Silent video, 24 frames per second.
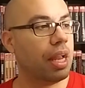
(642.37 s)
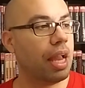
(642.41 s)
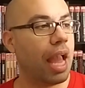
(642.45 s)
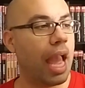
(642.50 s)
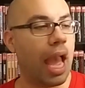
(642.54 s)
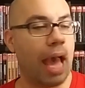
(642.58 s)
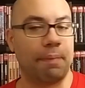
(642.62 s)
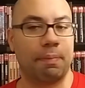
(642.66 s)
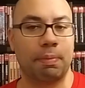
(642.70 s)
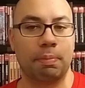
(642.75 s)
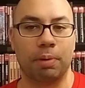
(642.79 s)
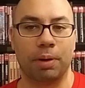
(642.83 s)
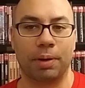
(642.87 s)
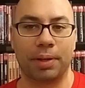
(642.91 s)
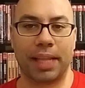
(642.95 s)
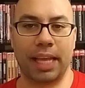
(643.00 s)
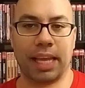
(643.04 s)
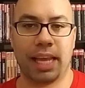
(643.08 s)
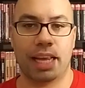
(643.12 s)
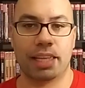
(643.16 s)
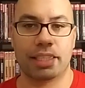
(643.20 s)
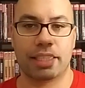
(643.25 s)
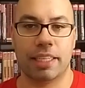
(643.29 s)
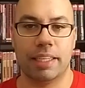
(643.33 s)
Happy
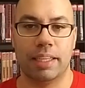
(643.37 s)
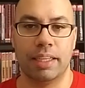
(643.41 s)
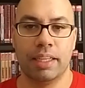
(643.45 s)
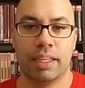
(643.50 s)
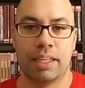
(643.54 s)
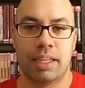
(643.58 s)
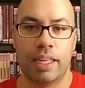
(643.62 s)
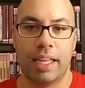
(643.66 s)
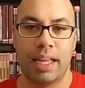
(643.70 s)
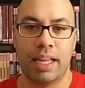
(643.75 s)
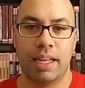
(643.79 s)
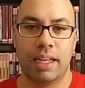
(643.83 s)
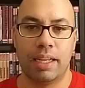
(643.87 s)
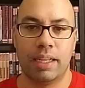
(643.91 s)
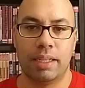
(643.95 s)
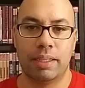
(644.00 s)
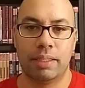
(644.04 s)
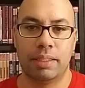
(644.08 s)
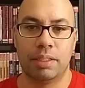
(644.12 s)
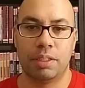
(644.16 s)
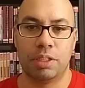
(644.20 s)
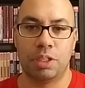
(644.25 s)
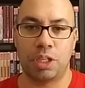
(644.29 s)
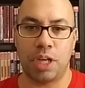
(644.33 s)
birthday out to
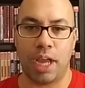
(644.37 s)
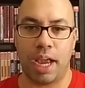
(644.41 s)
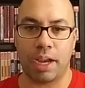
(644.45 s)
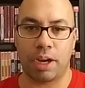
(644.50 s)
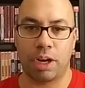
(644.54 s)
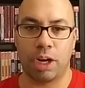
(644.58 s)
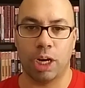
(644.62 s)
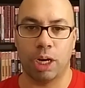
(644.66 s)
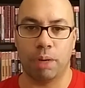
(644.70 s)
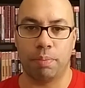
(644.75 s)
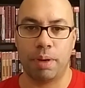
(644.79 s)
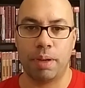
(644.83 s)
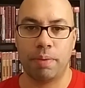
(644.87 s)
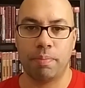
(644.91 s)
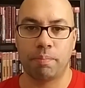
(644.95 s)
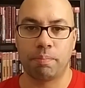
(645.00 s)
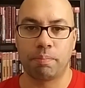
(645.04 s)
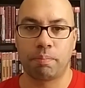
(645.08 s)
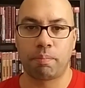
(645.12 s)
Jack Kirby.